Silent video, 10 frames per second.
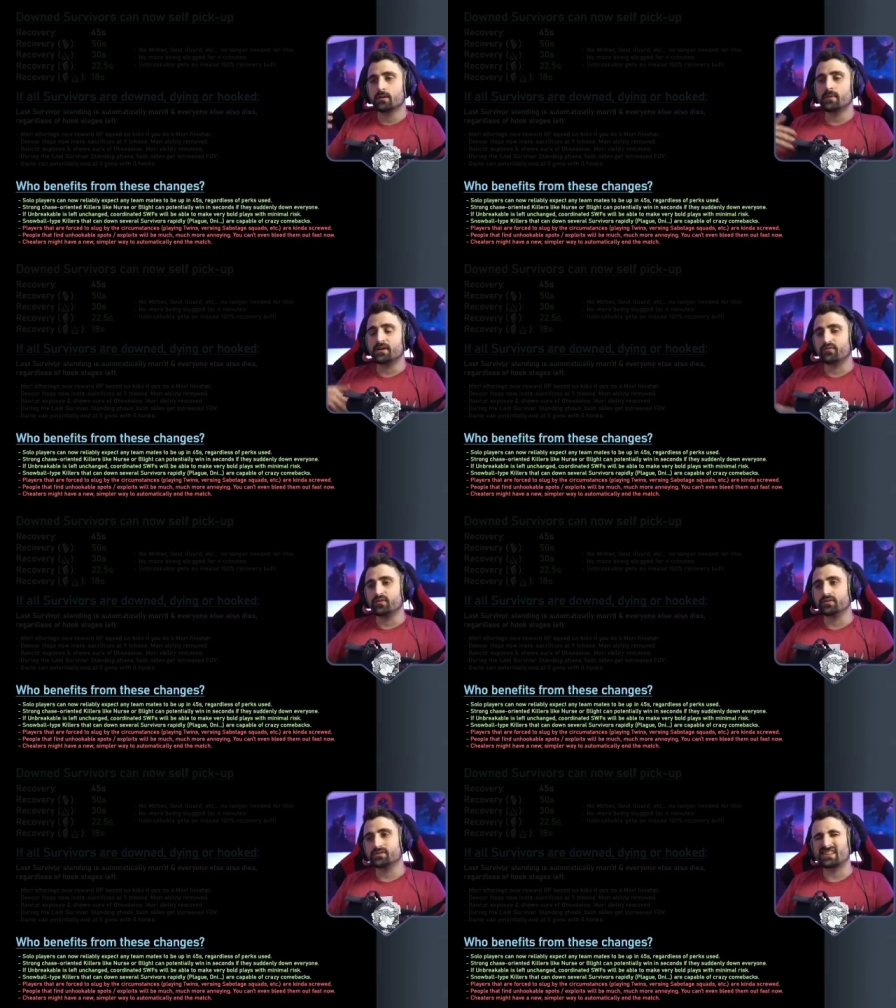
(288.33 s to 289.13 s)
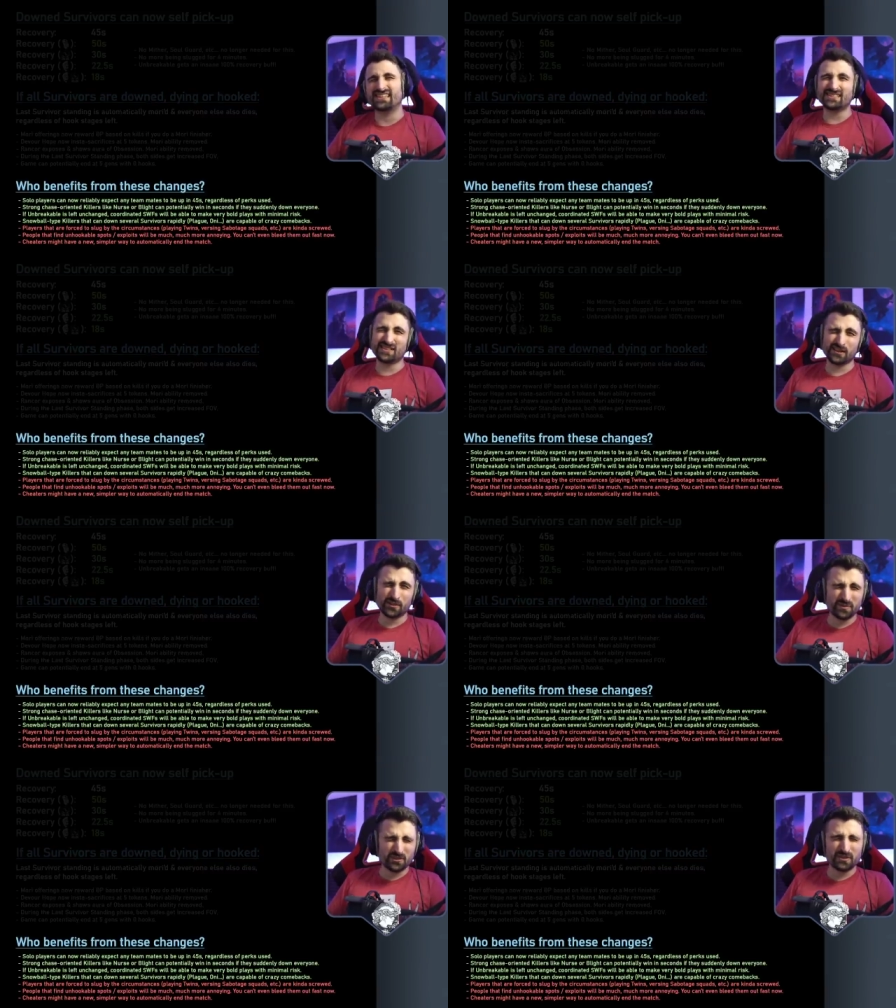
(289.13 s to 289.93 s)
benefit this? And this is a
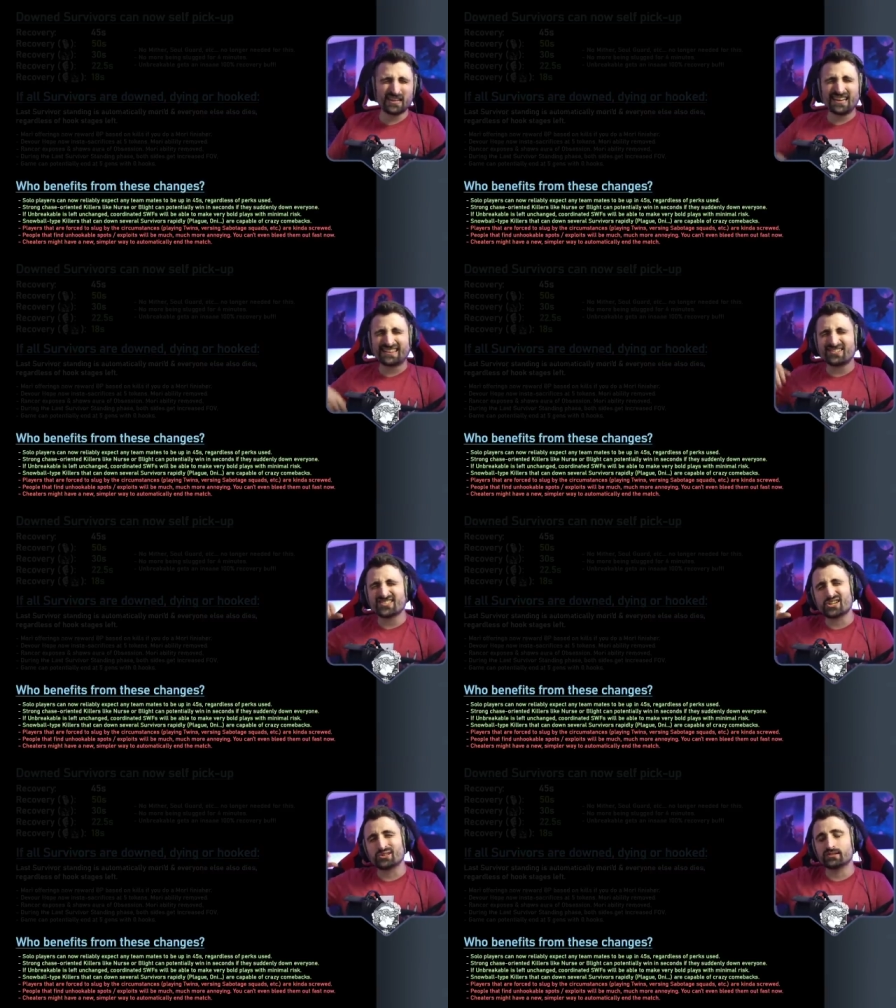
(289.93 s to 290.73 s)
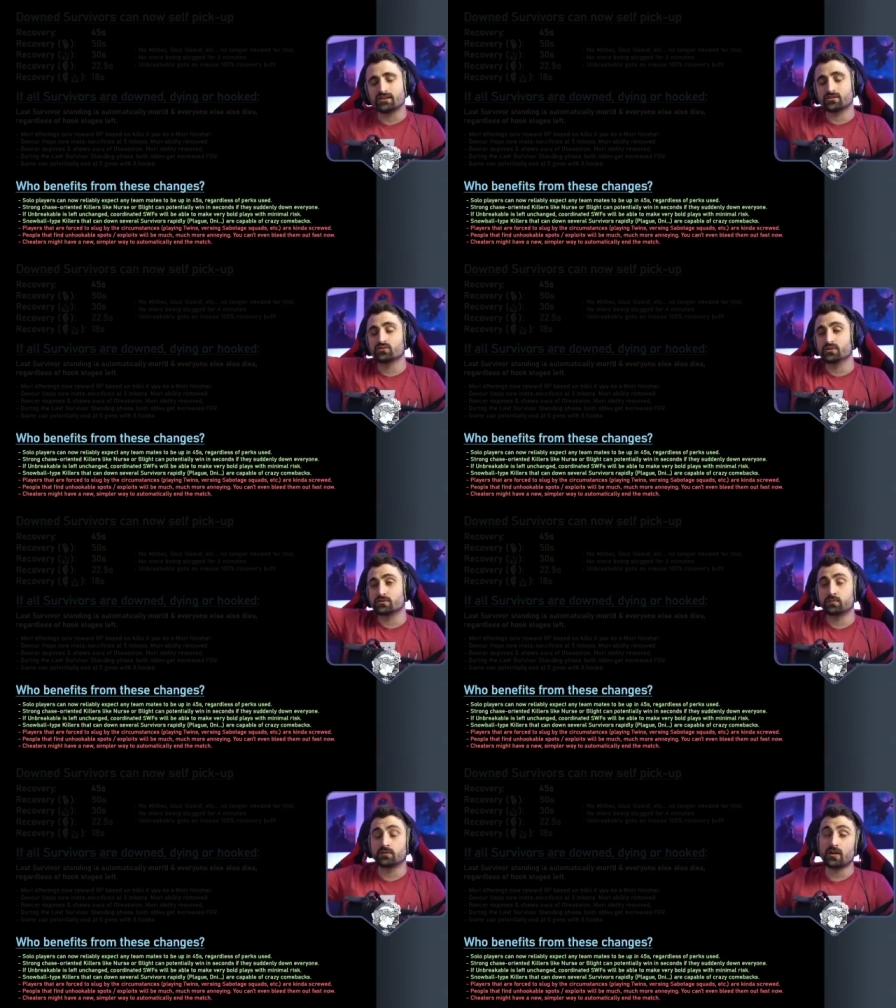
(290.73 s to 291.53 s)
little bit tricky, and there is a lot to
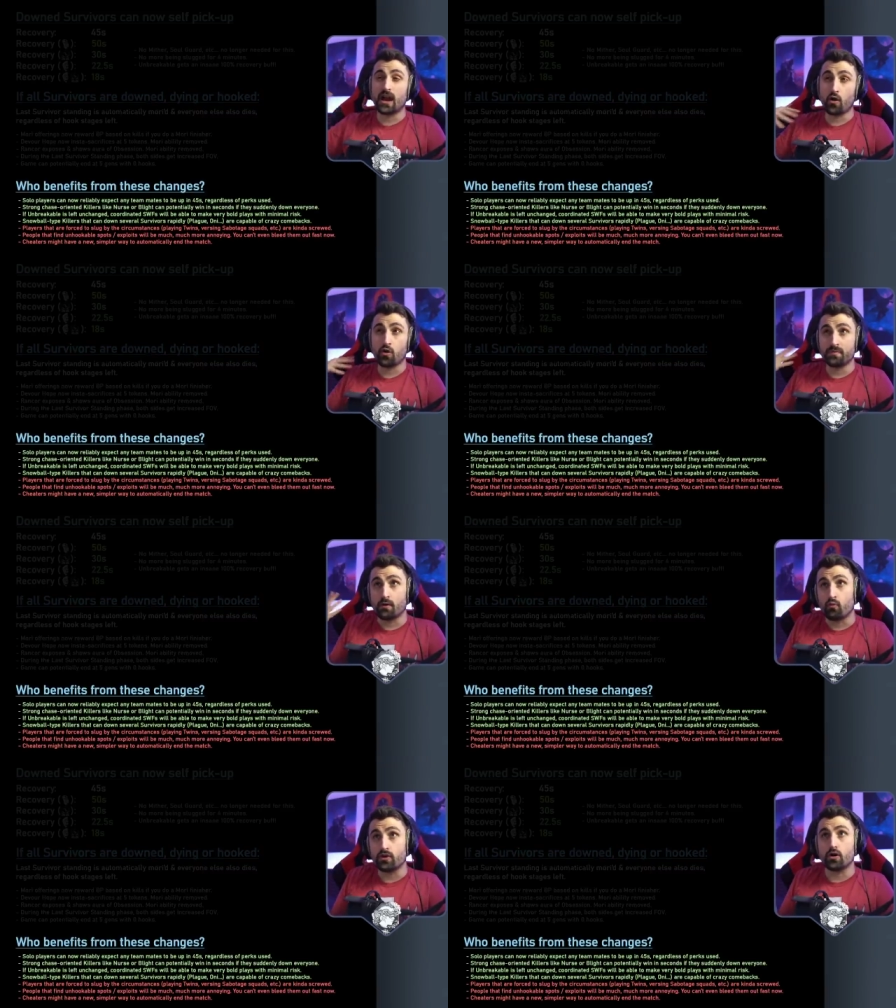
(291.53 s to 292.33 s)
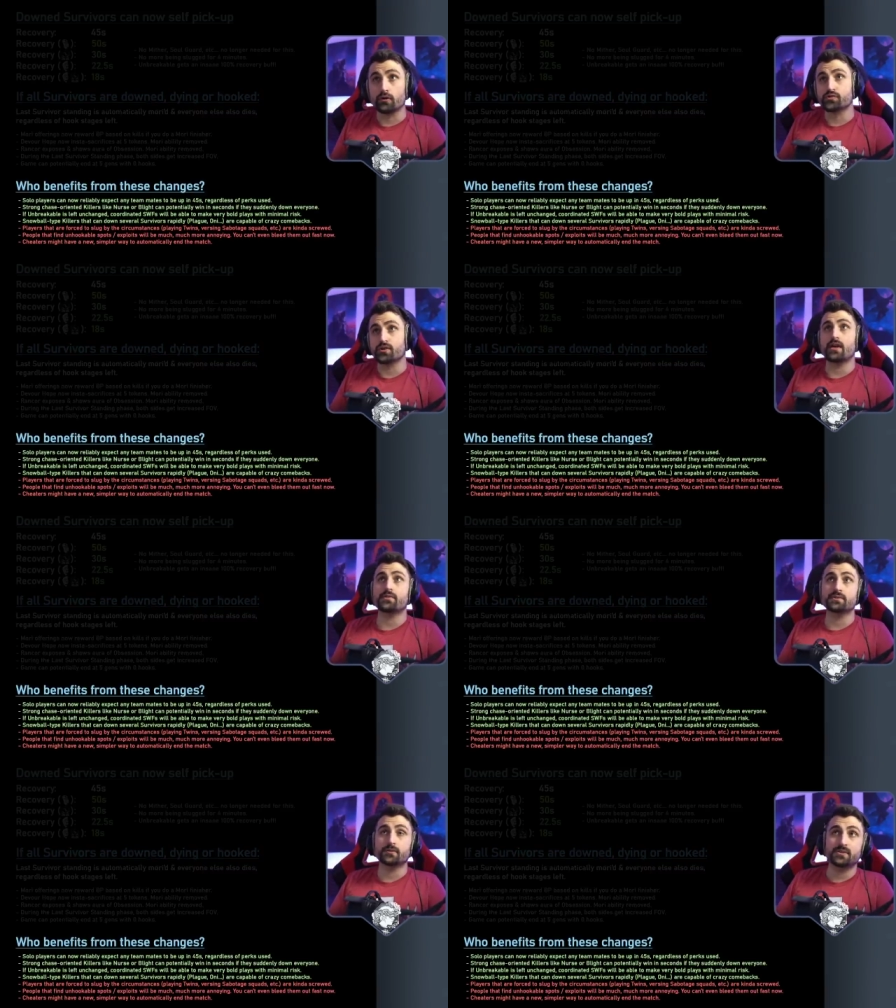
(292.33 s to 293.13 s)
explore. I hope that we all
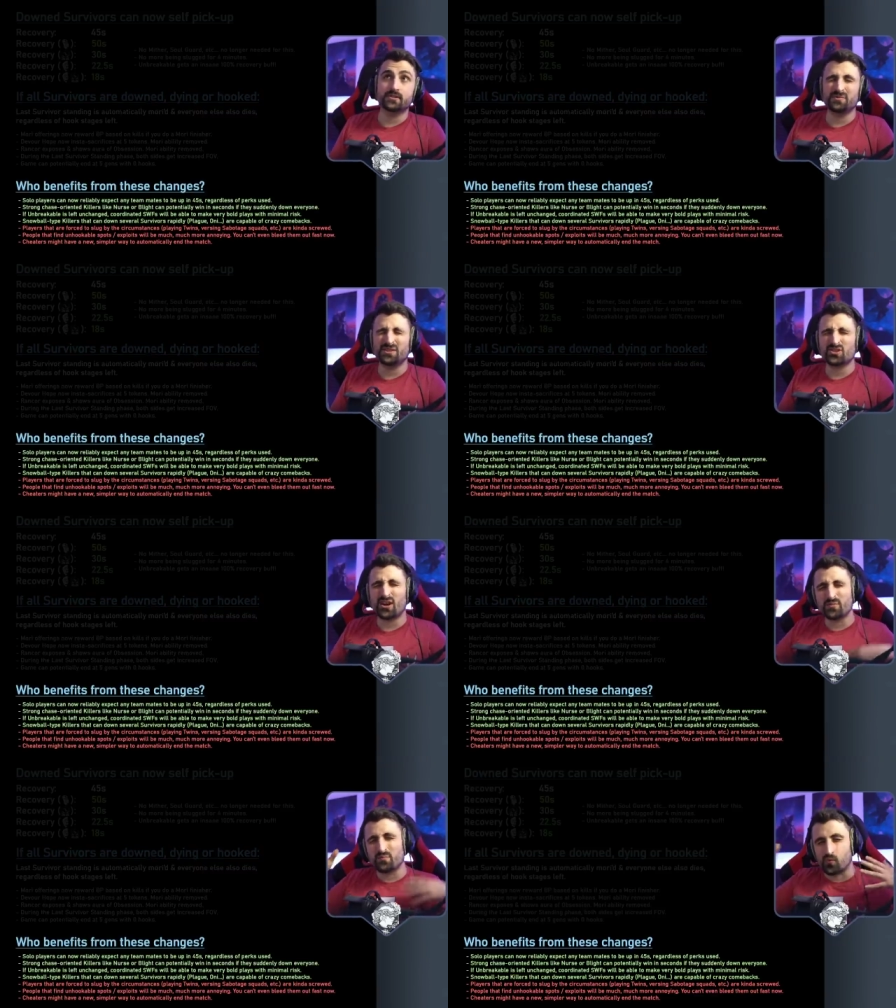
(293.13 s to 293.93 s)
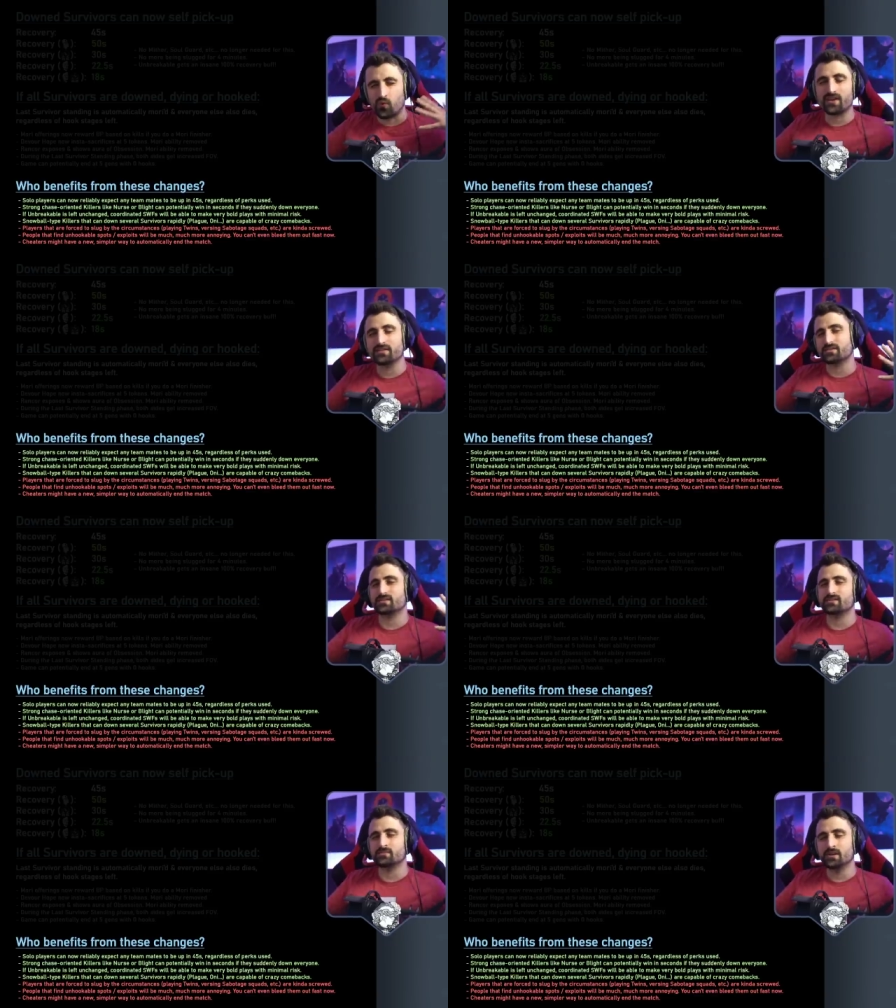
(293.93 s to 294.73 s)
together in the PTB try to break the
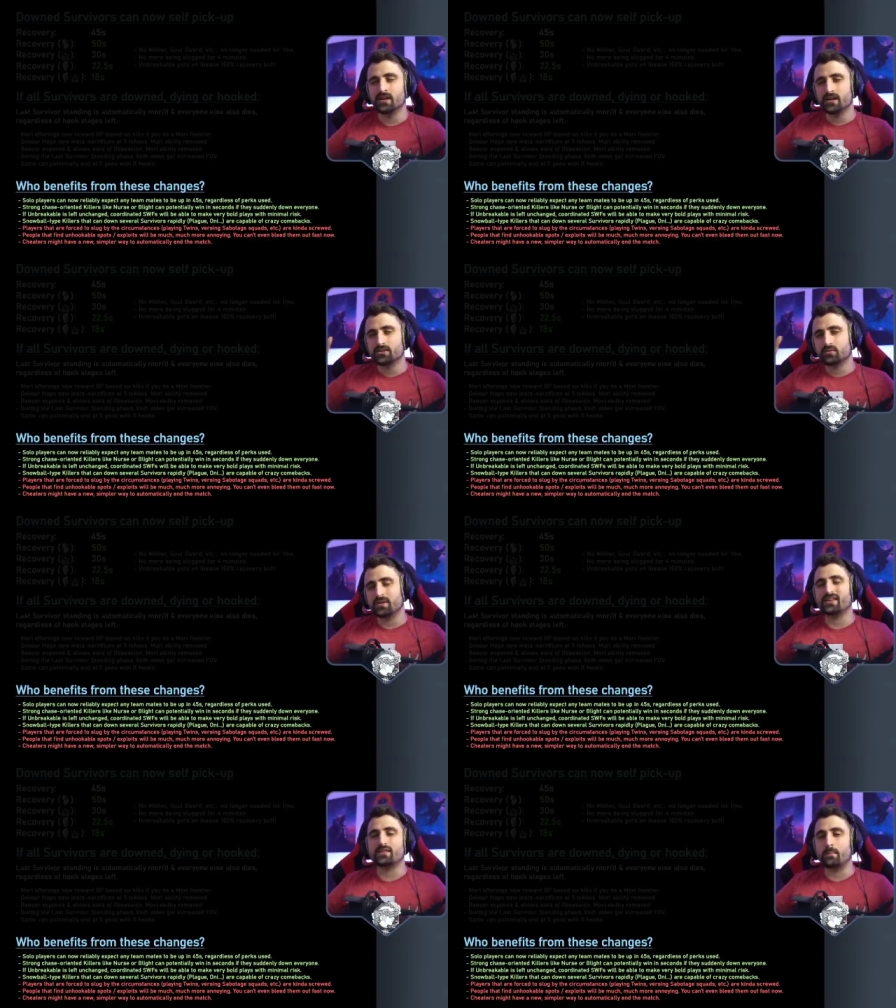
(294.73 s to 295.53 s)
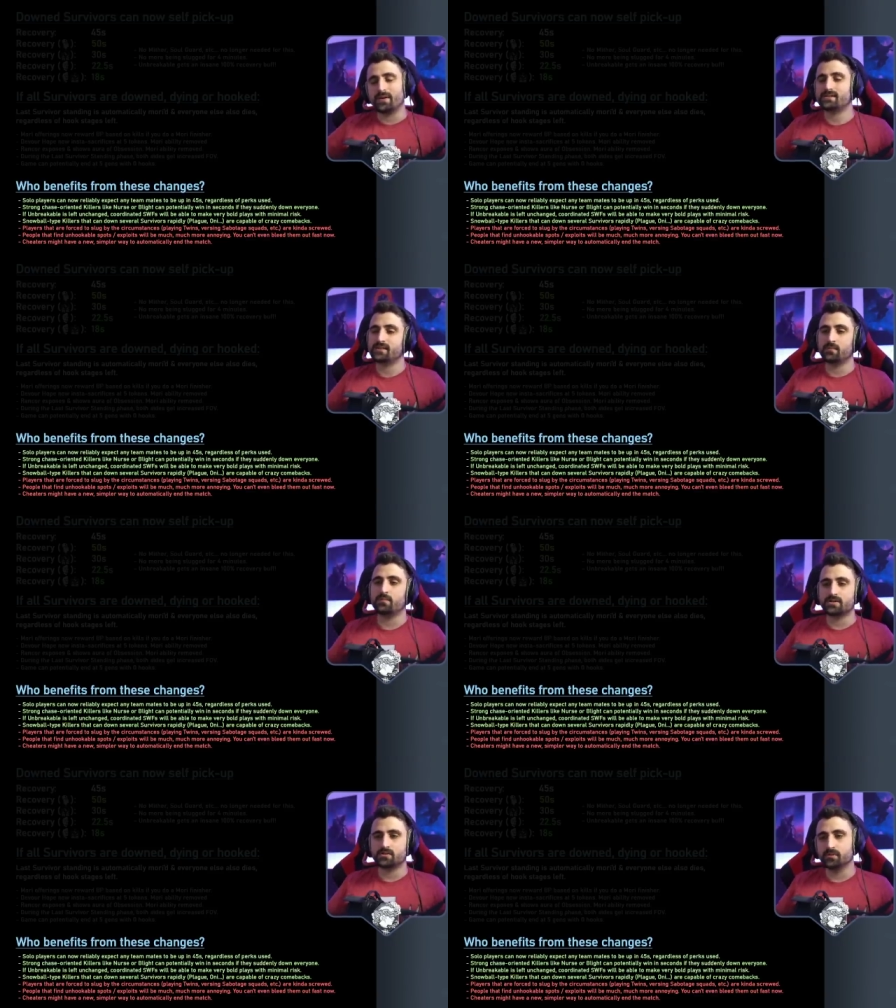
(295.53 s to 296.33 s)
system to make it the best it can
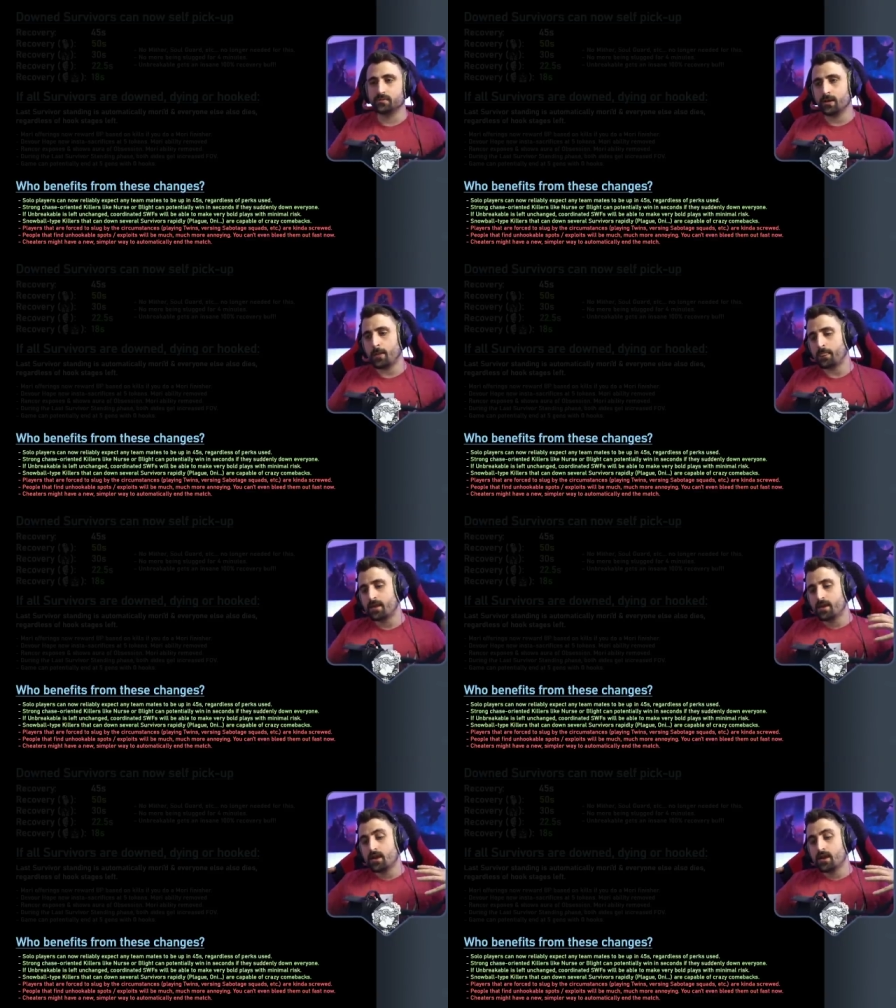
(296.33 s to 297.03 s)
possibly be.